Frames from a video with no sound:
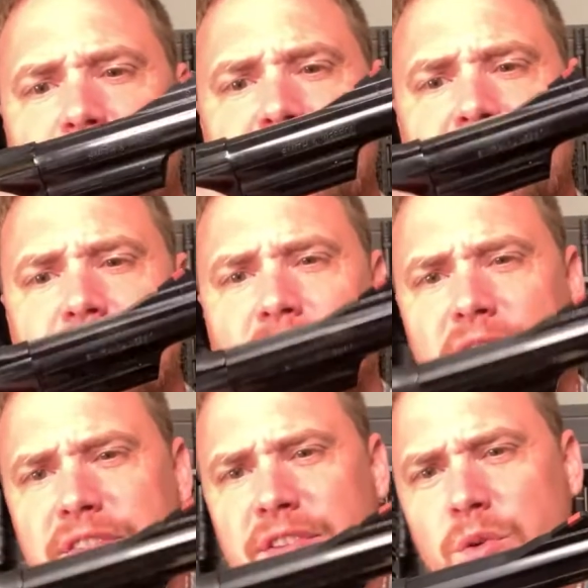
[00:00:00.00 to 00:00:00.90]
they call
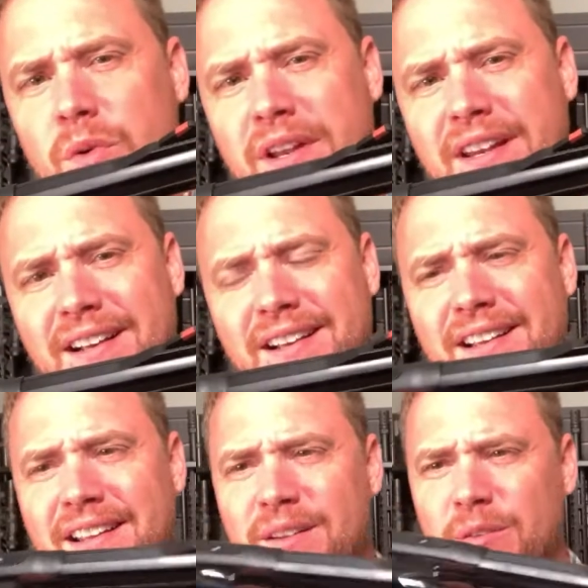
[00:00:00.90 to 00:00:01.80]
this? The
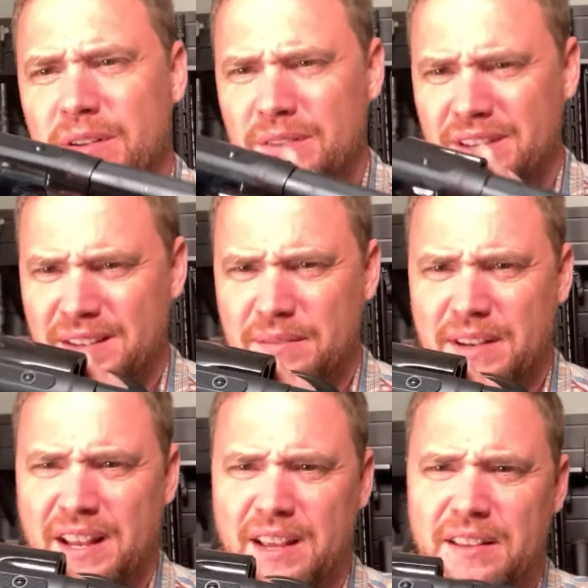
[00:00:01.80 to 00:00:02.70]
29.
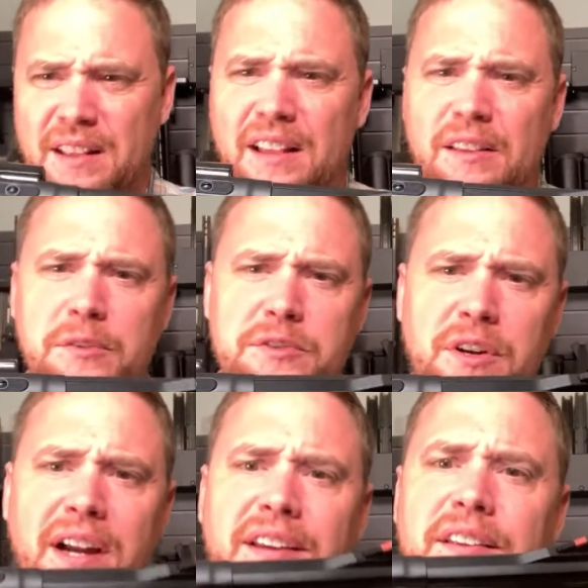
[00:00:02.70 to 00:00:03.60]
I lose
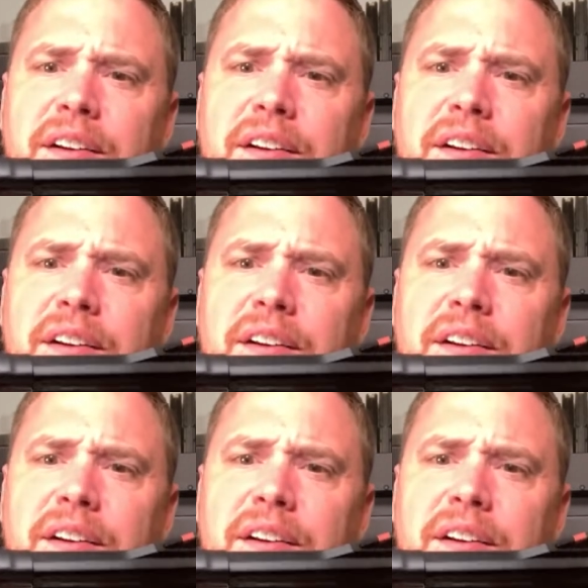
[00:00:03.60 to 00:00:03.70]
track of